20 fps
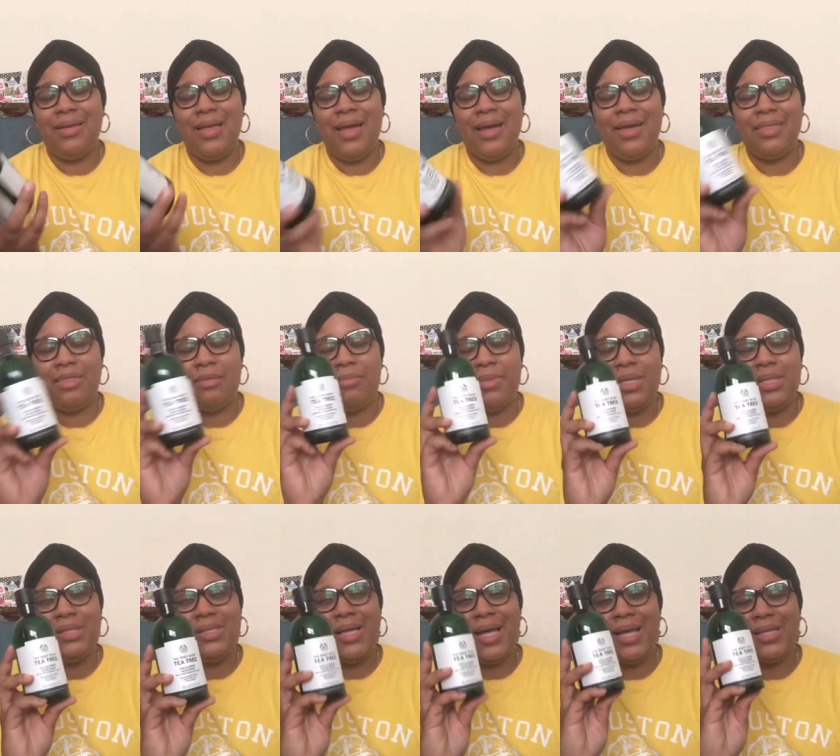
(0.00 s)
I got the big
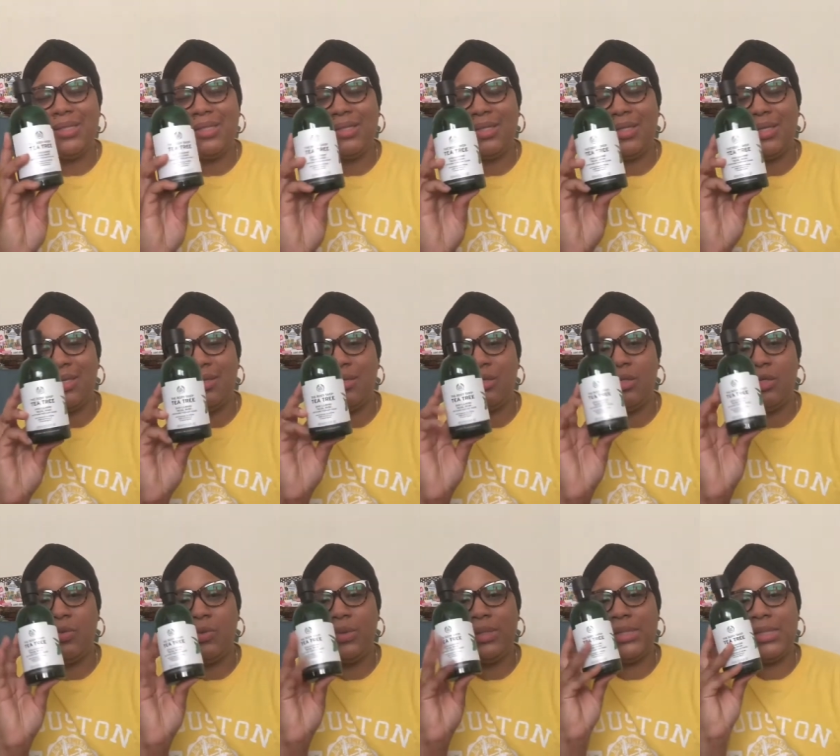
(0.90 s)
size instead of getting the
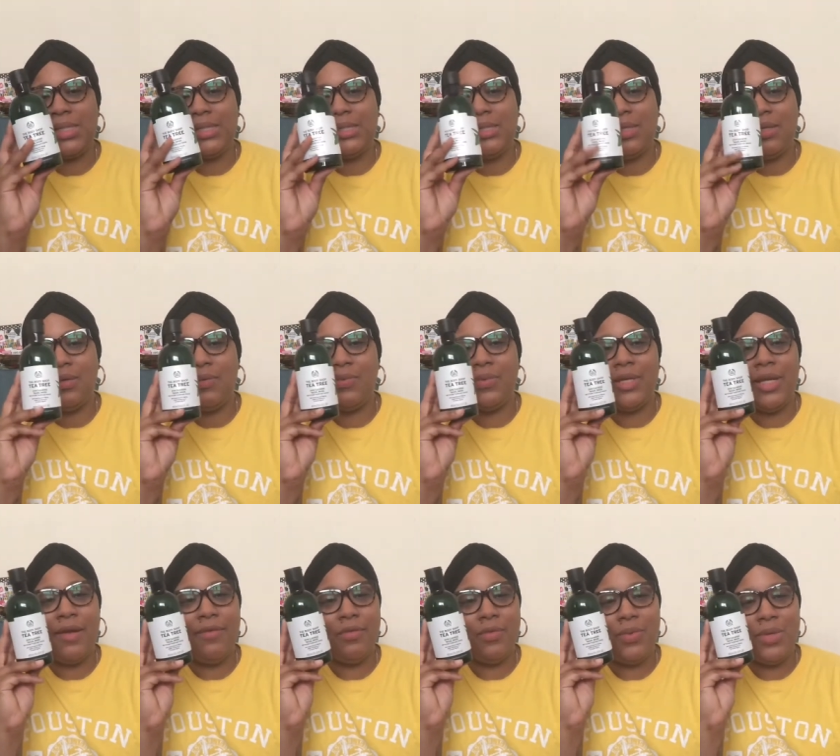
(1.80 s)
little one because I said
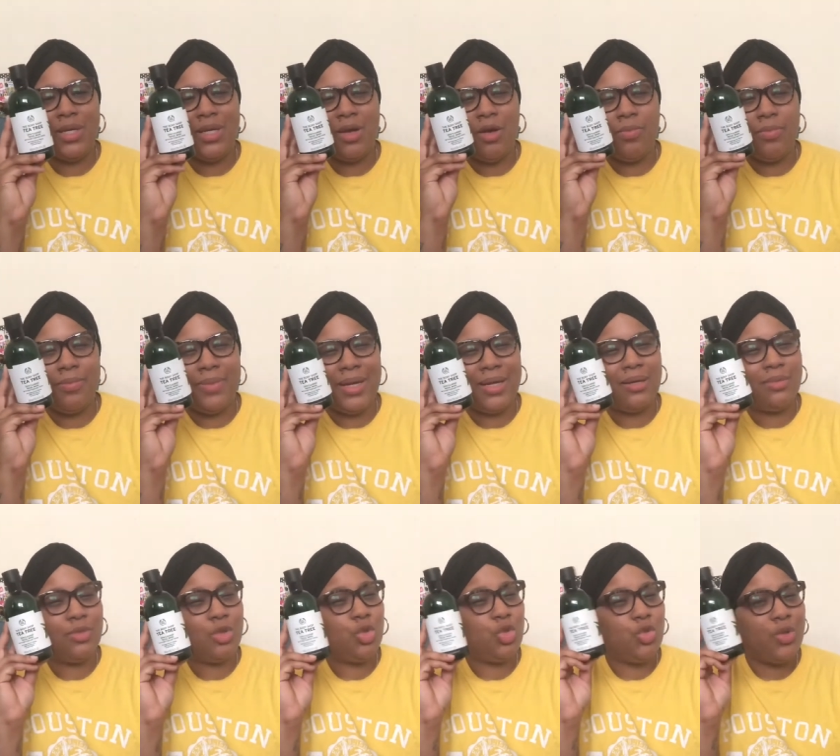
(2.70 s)
whenever we open back up
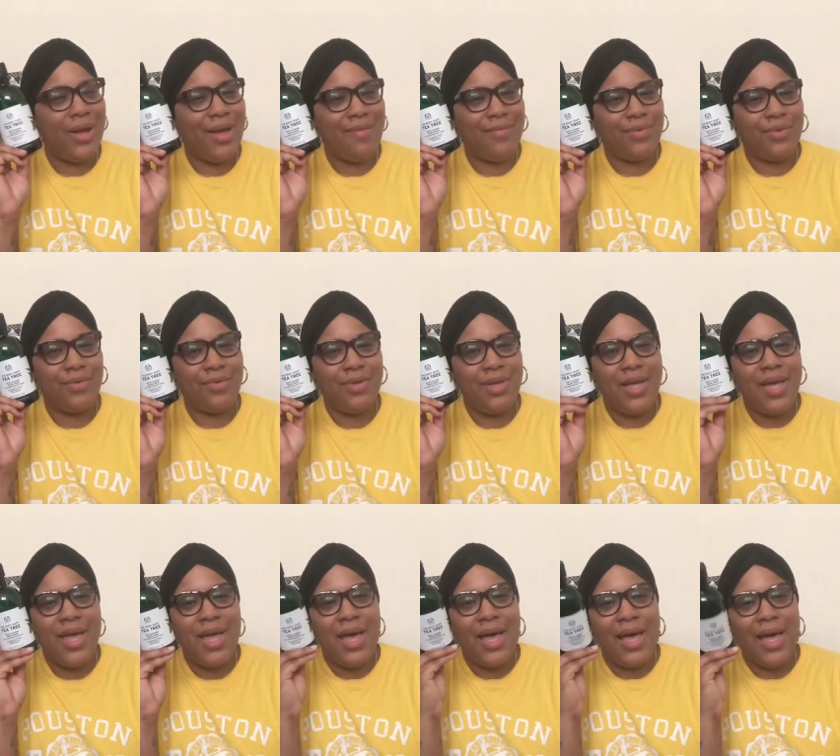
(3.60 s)
to travel,
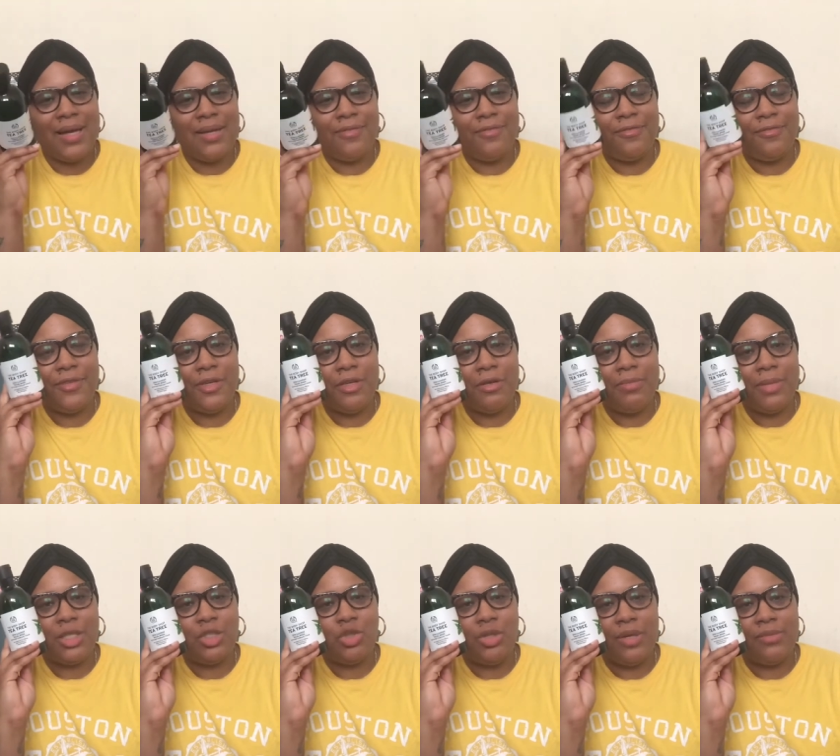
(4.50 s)
I can fill my
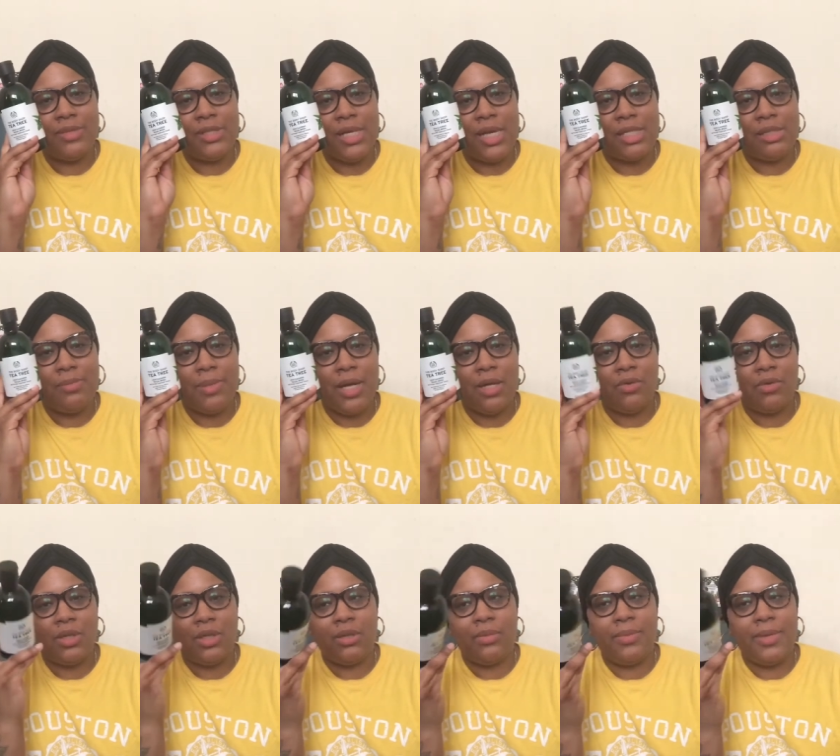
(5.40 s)
travel size bottle
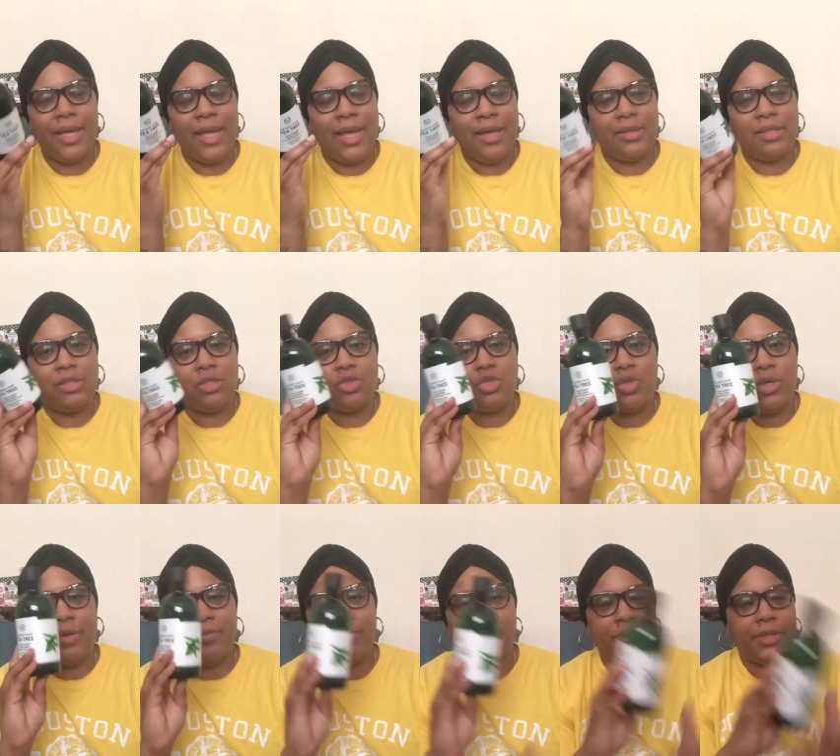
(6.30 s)
up and have this to
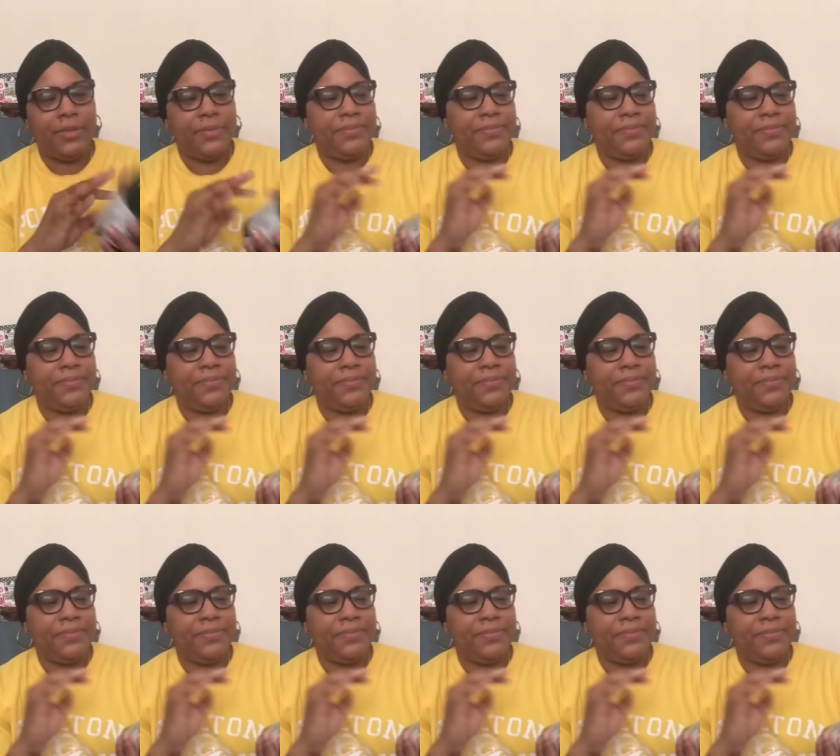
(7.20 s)
travel with.